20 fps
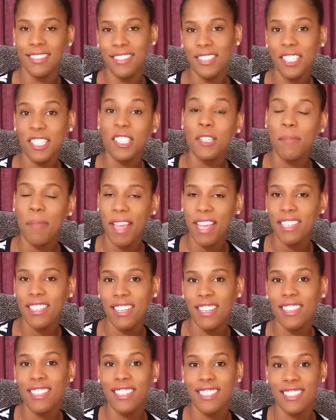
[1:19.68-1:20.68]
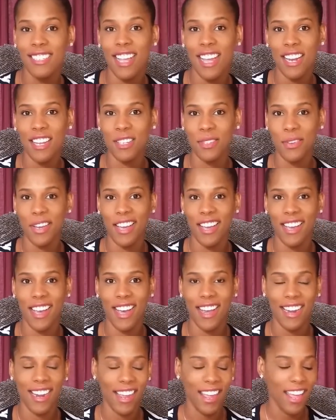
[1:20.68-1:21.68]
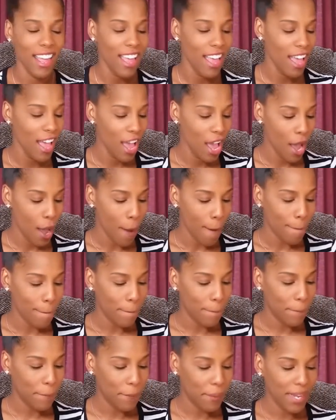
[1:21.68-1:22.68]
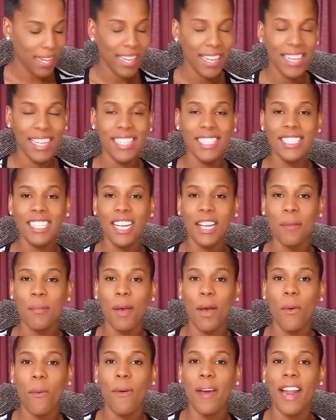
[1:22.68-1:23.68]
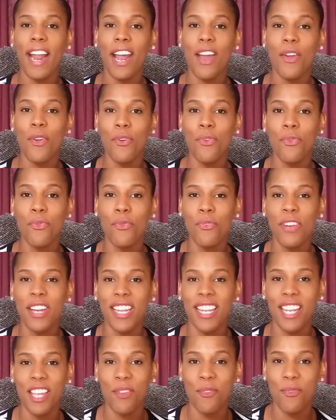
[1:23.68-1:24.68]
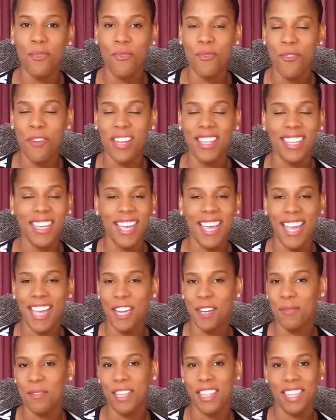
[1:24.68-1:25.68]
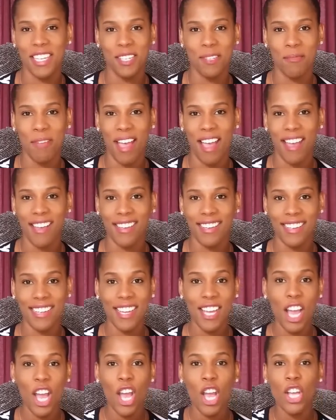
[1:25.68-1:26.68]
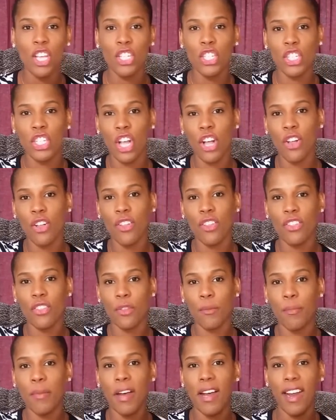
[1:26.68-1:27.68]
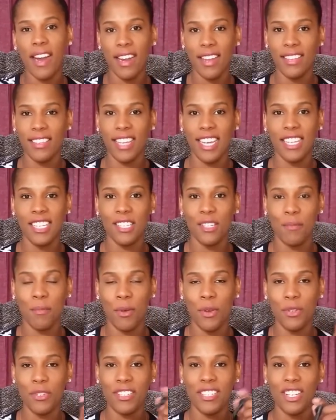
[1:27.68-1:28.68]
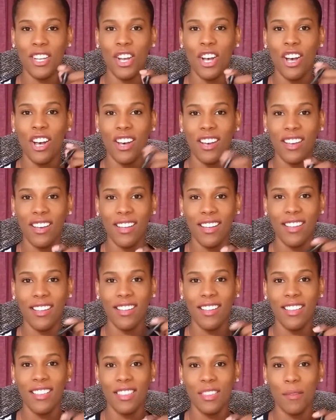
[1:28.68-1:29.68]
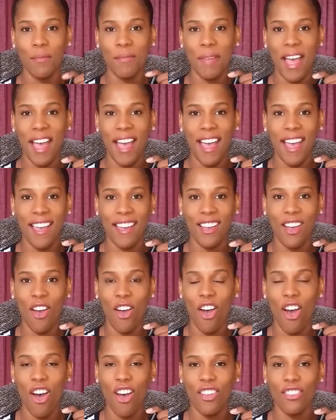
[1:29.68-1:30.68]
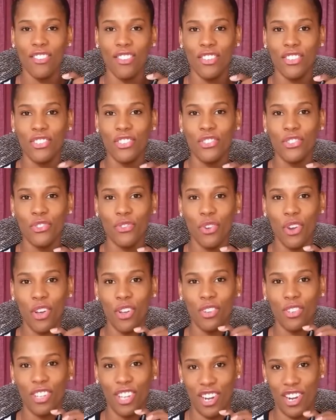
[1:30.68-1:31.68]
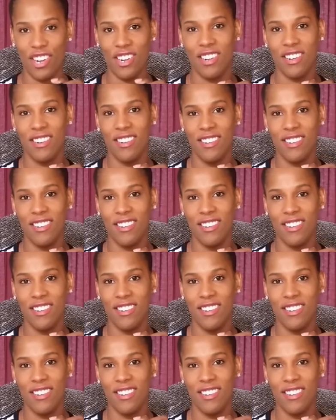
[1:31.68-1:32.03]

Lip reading: the space and the design is why I got it. But let's talk about what I really, really hate about this bag. So the part that's supposed to hook the bag on the stroller,